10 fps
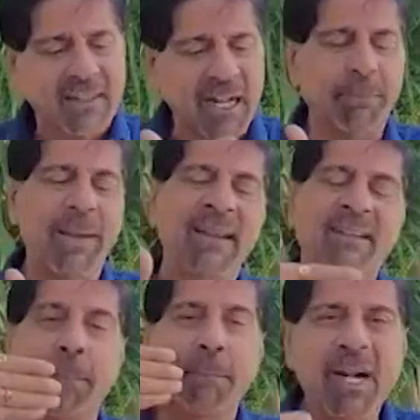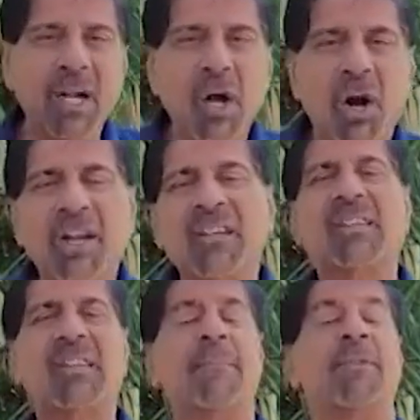That means the middle order
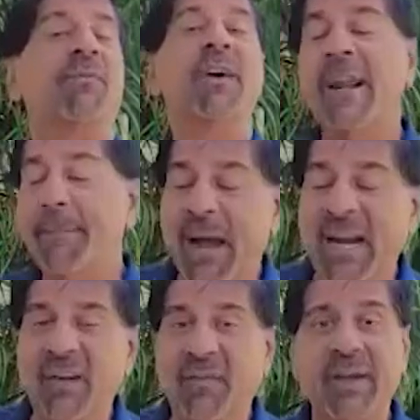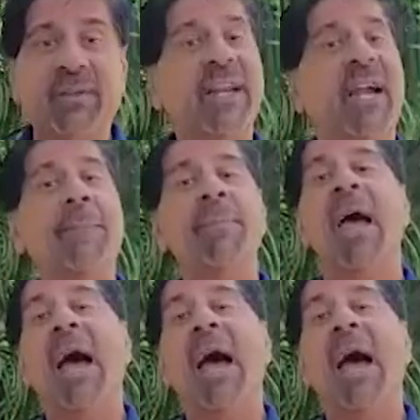slumped very badly for India,